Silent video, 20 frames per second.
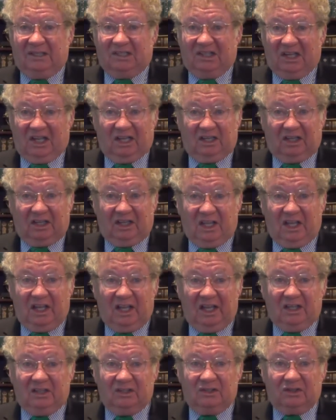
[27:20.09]
ten
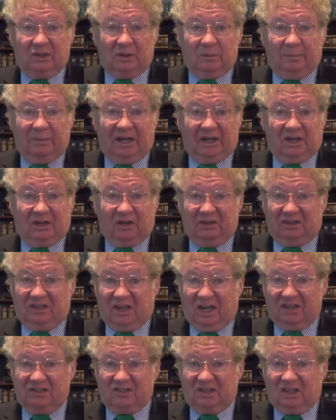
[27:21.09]
kings who make her
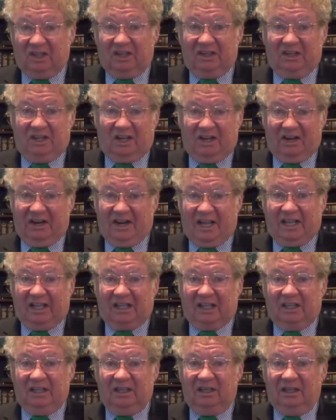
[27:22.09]
desolate and
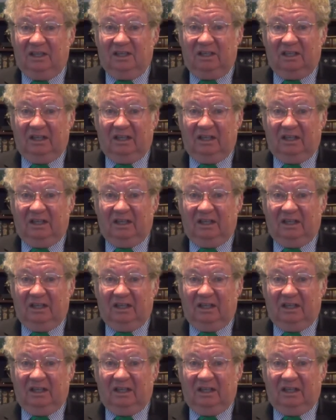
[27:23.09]
naked